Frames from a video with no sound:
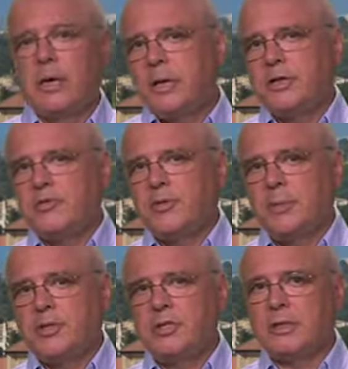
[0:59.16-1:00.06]
in his
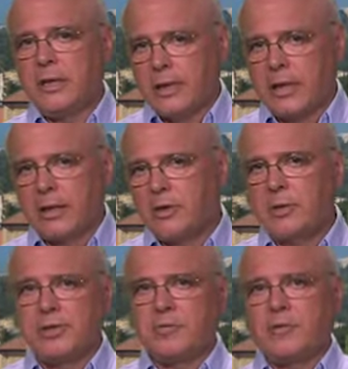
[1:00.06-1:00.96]
famous Dirac
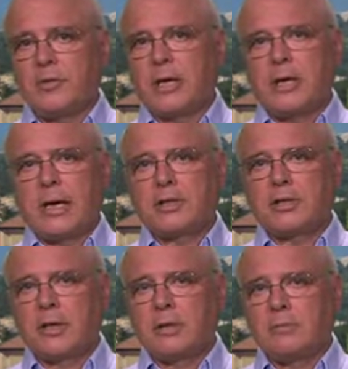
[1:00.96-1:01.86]
equation for the
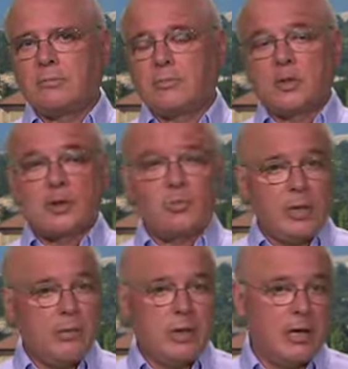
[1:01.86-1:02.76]
electron, the
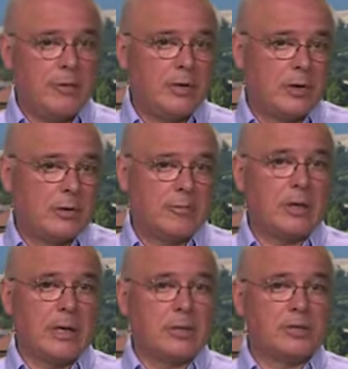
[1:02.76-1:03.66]
spin behavior of the
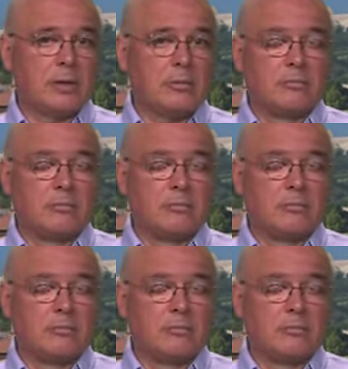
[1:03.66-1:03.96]
electron